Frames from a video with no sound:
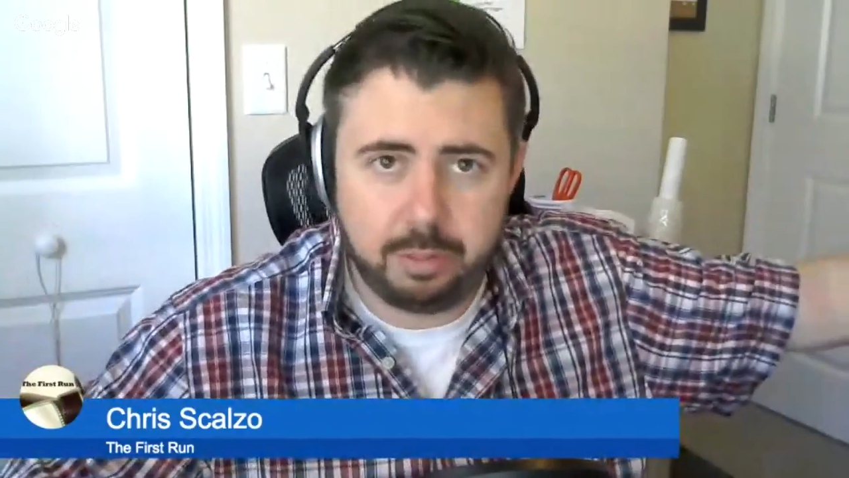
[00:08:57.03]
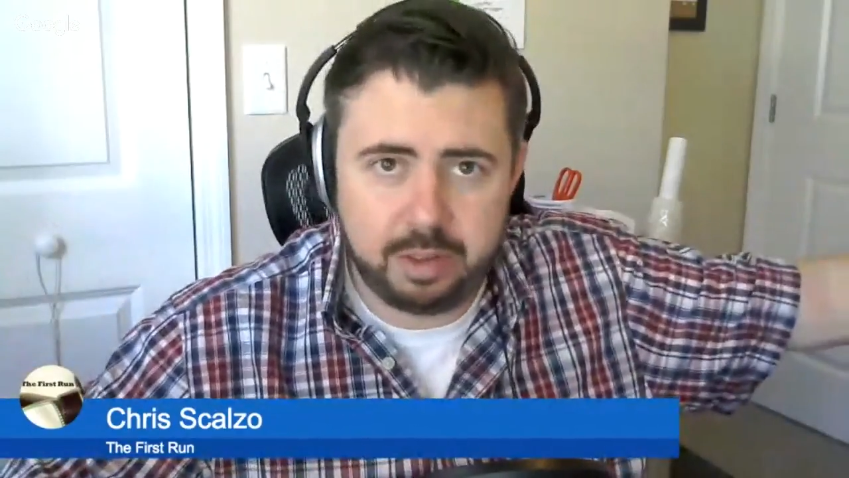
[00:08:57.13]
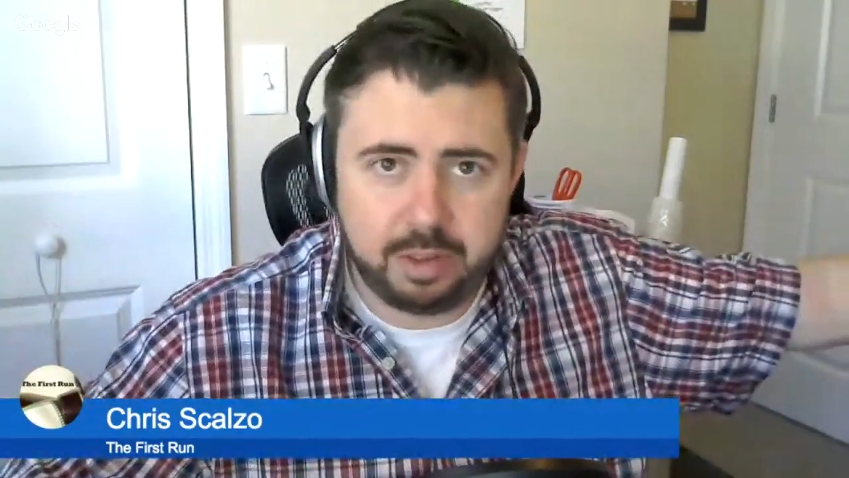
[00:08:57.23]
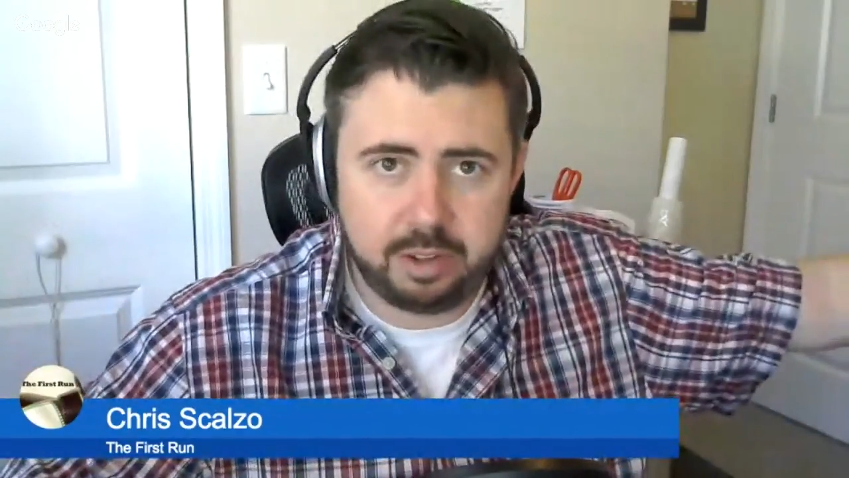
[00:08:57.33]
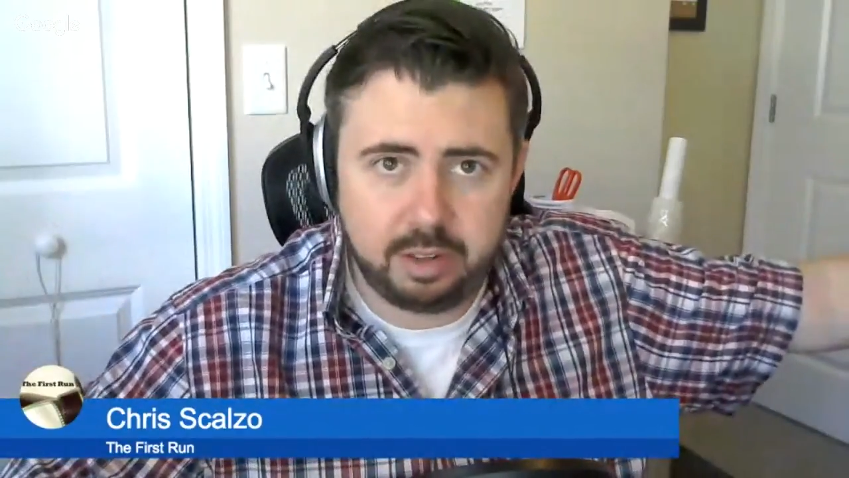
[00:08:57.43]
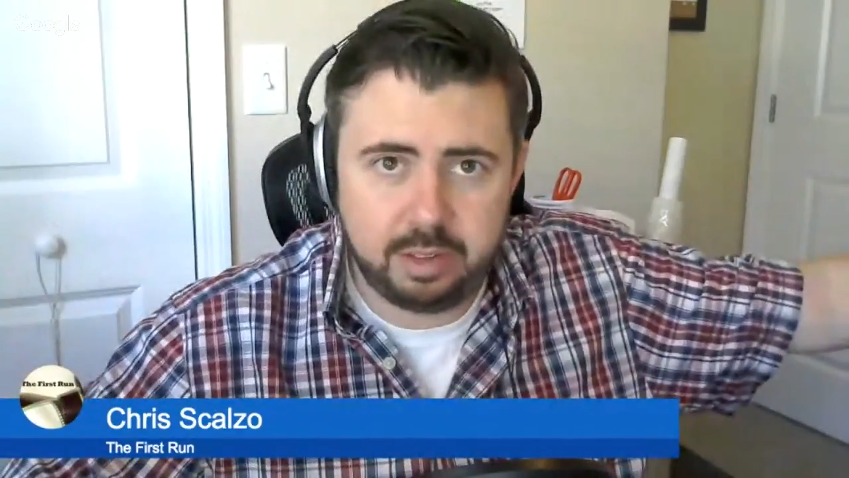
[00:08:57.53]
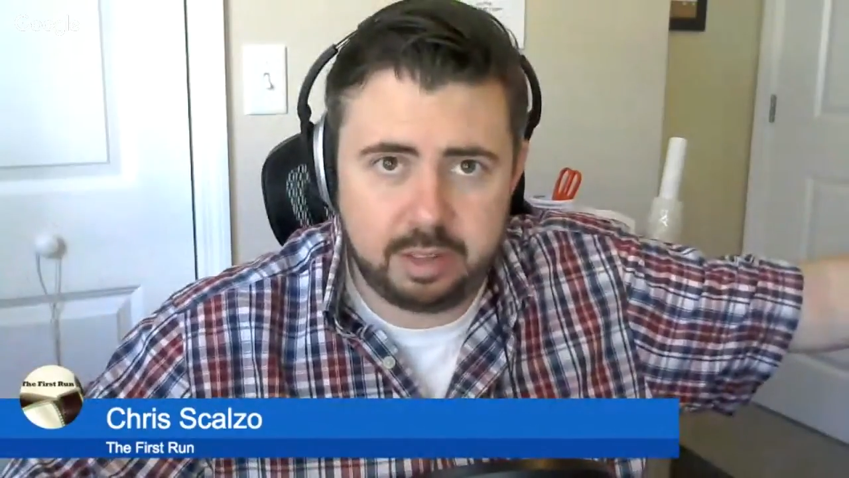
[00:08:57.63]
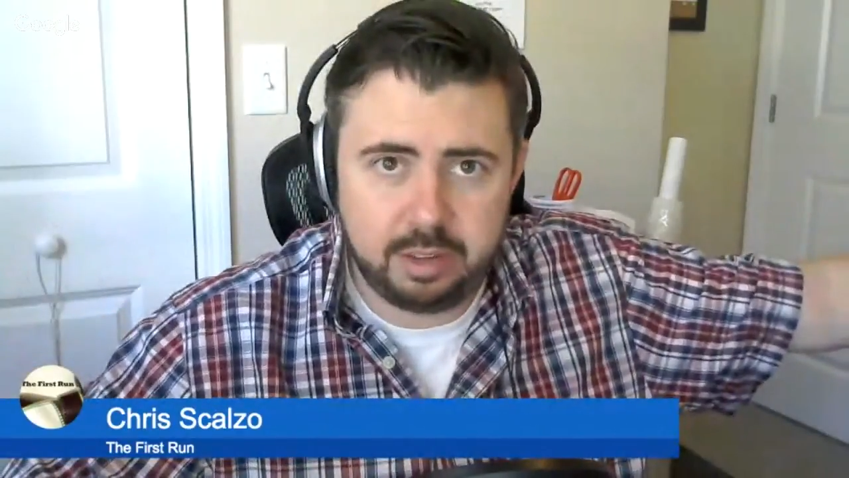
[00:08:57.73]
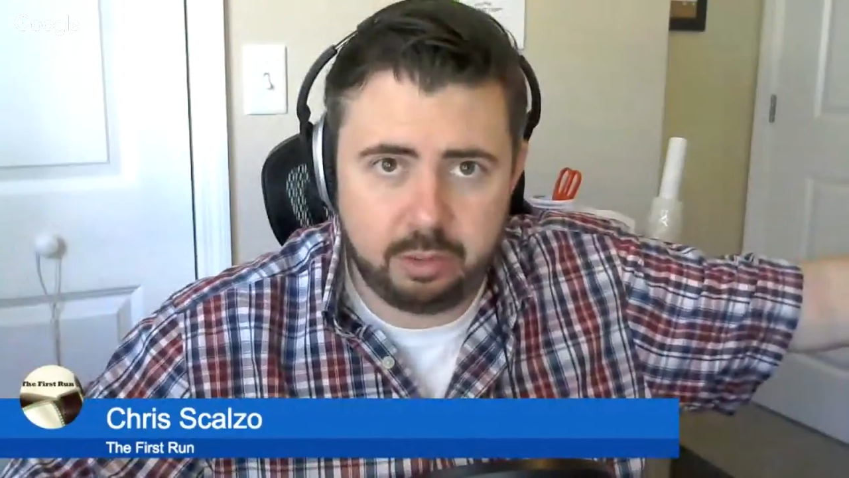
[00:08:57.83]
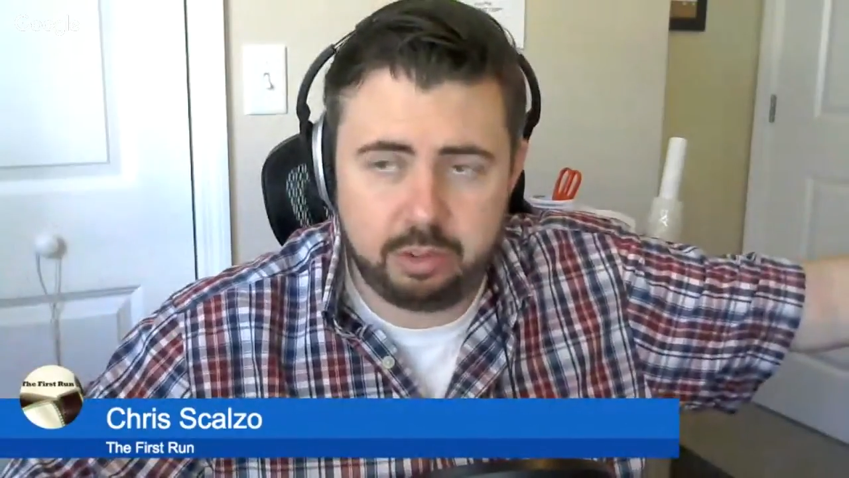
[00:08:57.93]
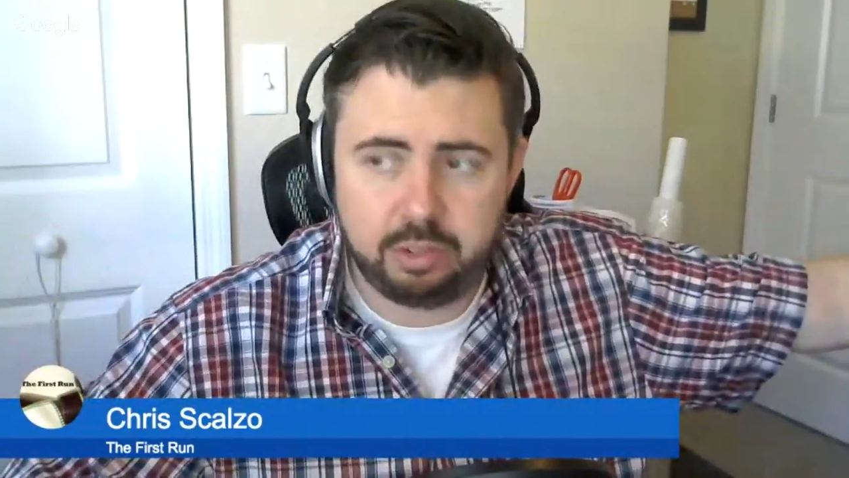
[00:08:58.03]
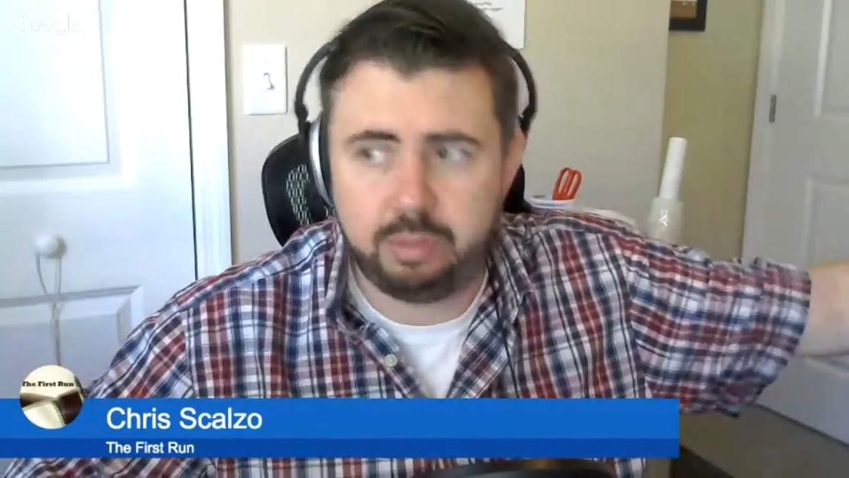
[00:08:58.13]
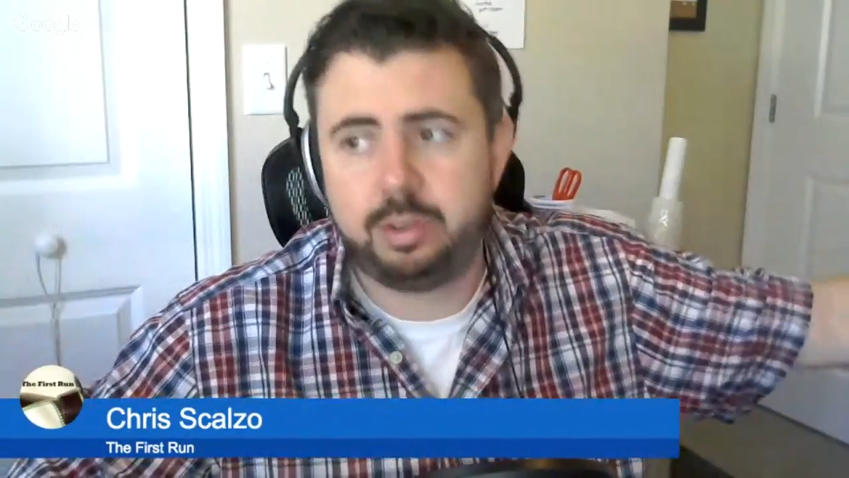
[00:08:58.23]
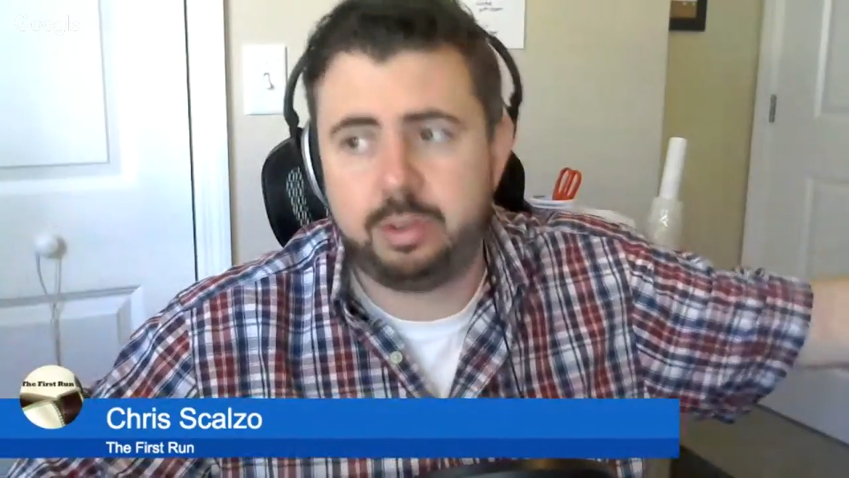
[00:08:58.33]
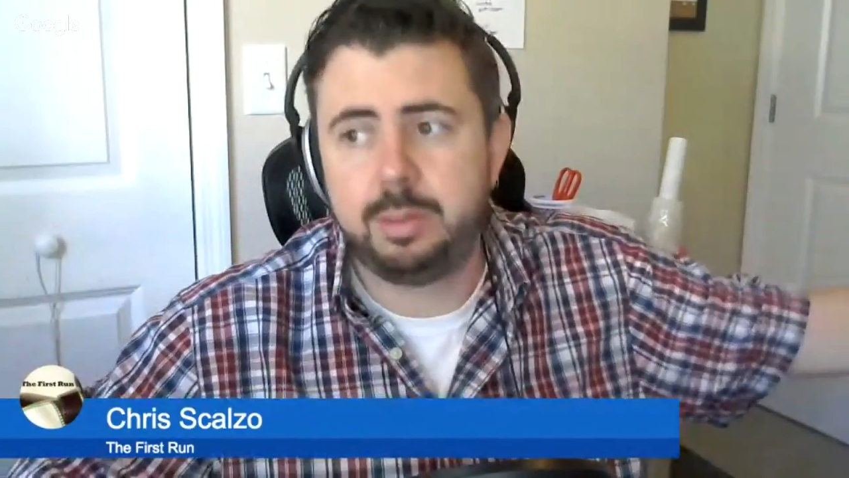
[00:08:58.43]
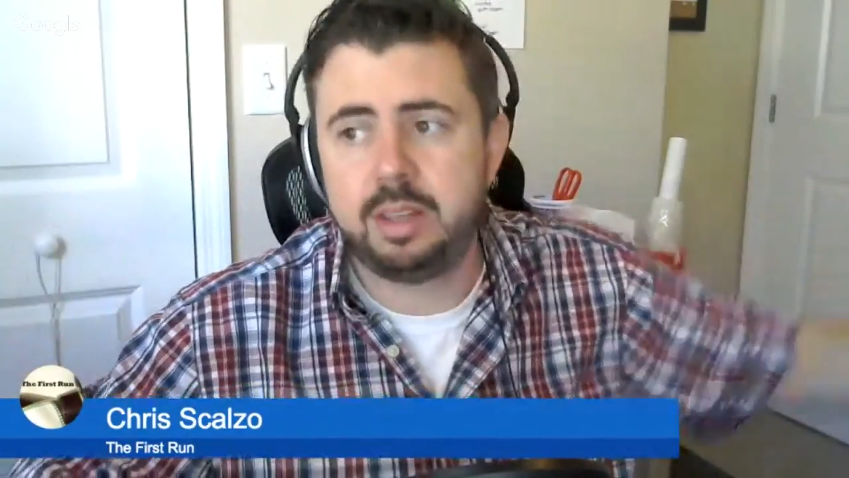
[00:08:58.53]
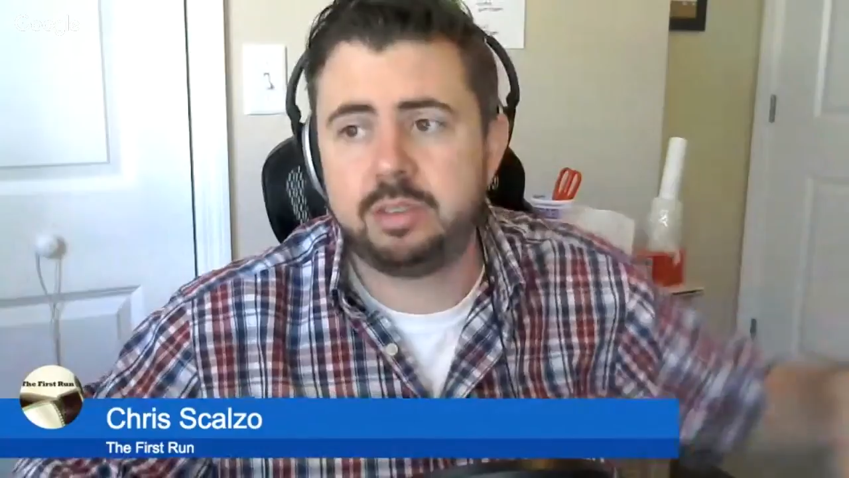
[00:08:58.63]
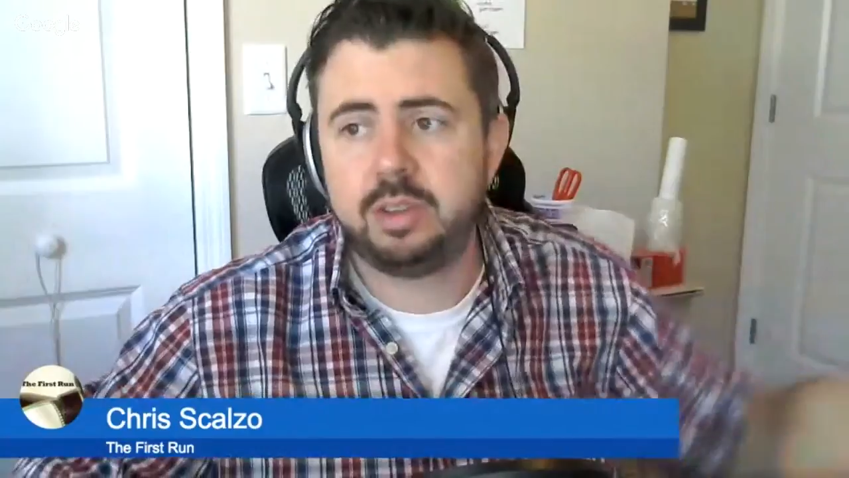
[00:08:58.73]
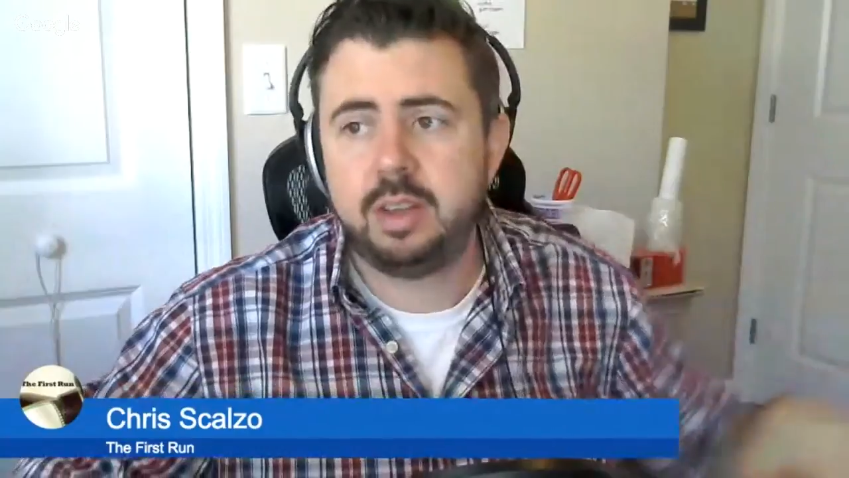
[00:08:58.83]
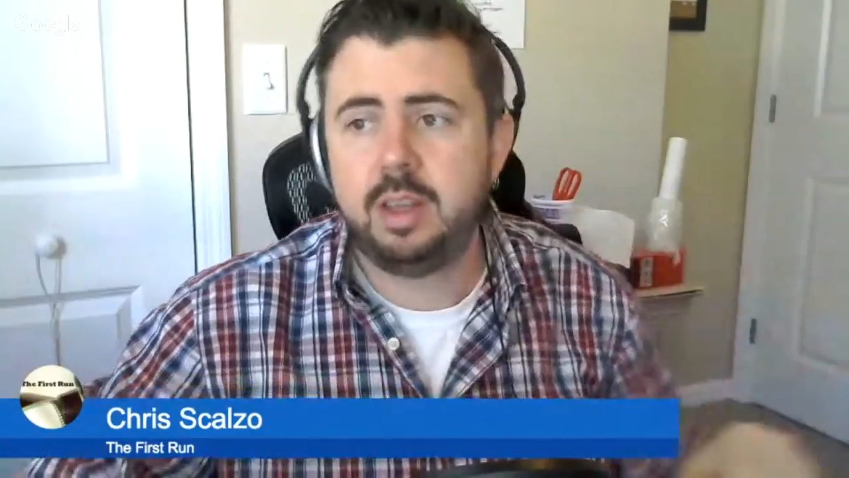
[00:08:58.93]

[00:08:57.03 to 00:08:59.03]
that the original film is.